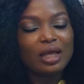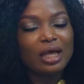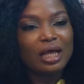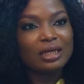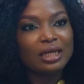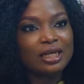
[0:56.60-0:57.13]

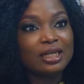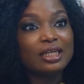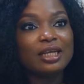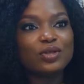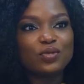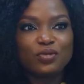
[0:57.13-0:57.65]
And then I
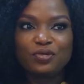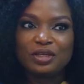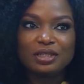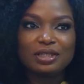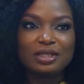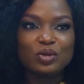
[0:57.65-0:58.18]
needed to
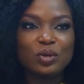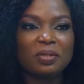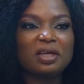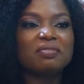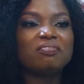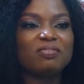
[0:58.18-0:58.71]
feed. So I'm
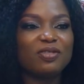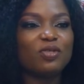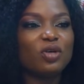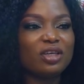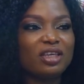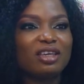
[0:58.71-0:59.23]
like,
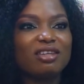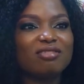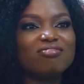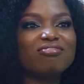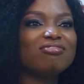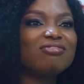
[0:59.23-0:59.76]
4K,
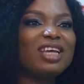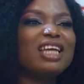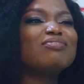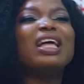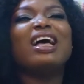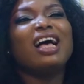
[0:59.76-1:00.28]

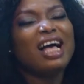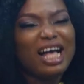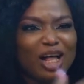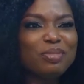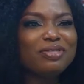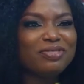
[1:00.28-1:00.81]

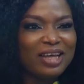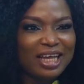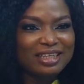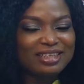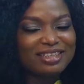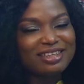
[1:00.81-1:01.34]
I'll be
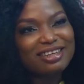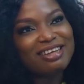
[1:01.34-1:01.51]
fine.